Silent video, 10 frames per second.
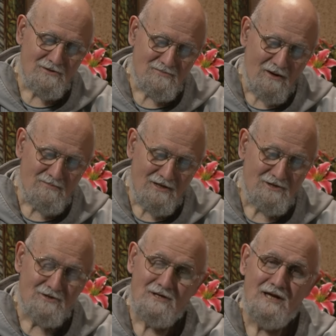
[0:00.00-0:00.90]
it's my
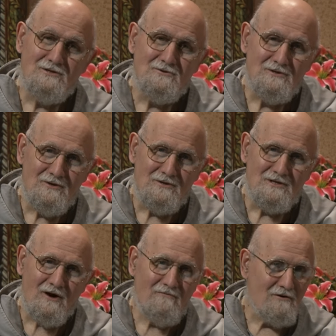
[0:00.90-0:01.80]
pleasure to
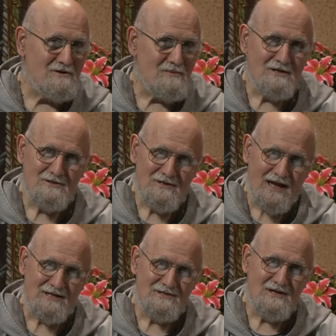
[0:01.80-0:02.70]
introduce our very special
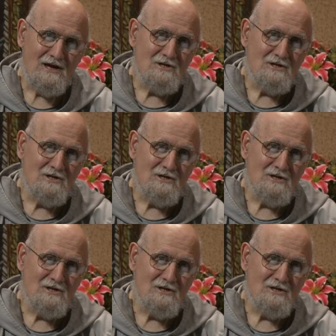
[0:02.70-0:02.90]
guest,